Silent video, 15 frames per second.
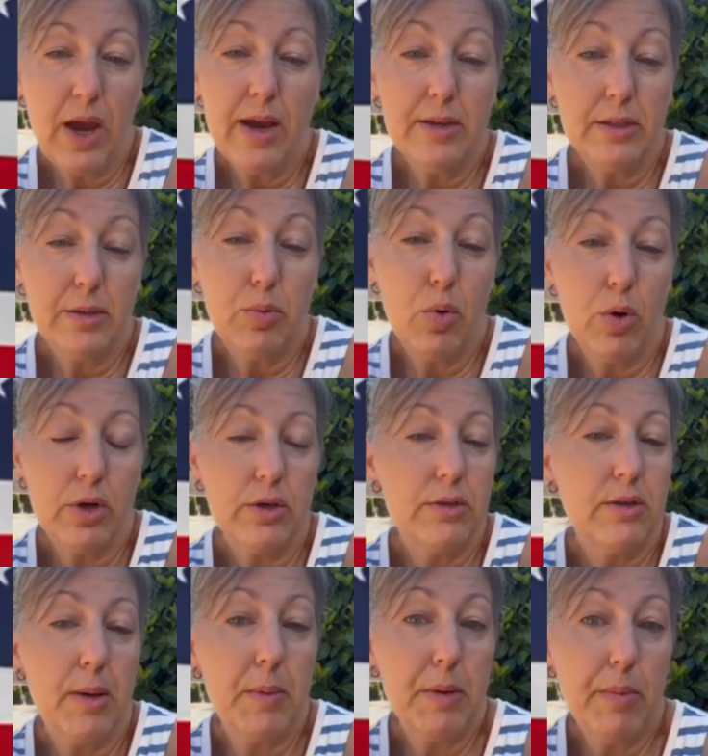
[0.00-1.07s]
I support
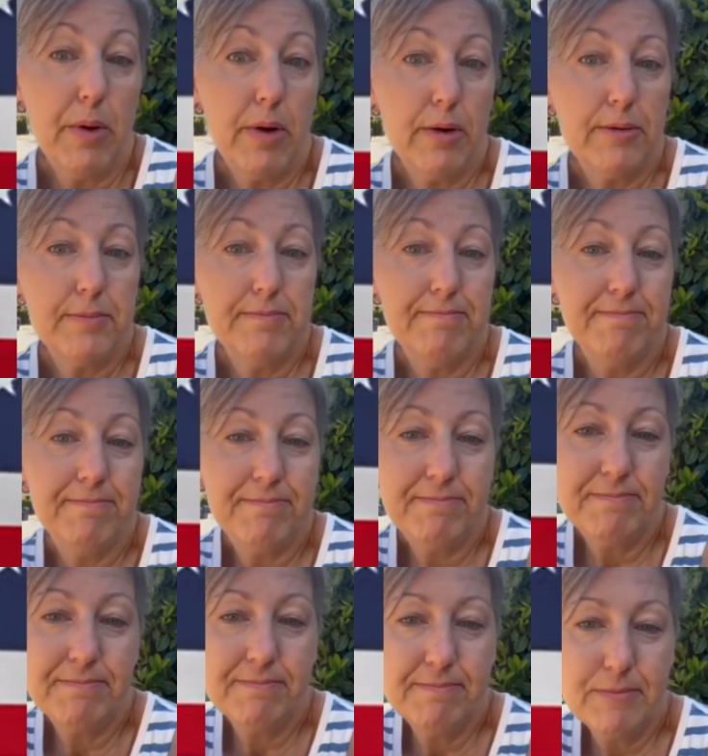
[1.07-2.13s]
Semi Bird.
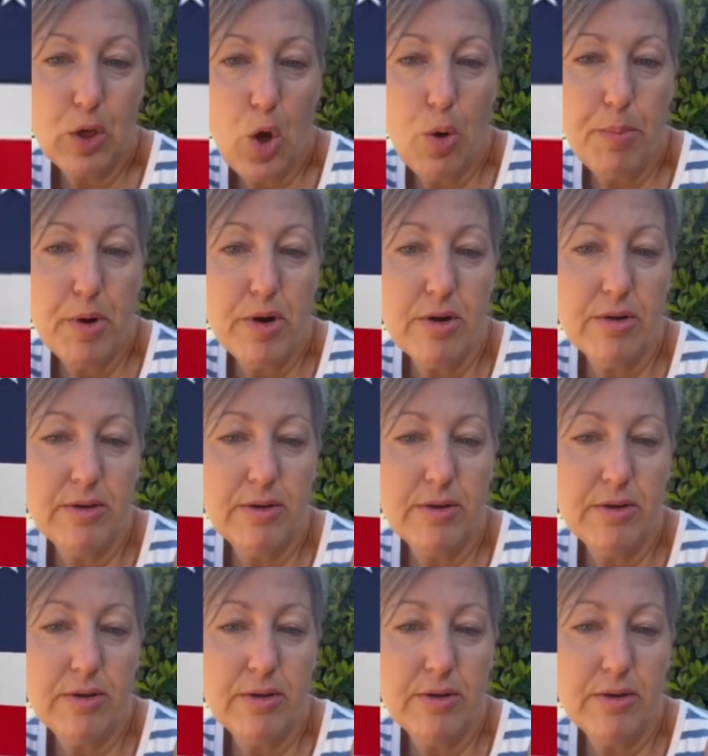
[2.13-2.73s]
Go Bird!